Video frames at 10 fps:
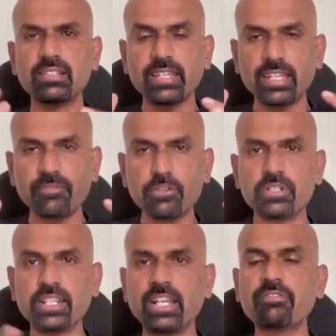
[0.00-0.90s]
See, if you
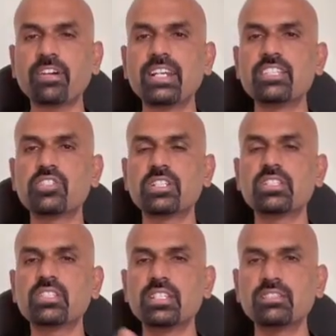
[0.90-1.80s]
take, for
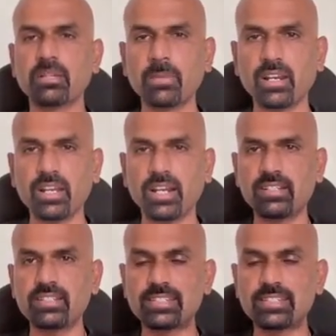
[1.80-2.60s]
instance, in Tamil Nadu,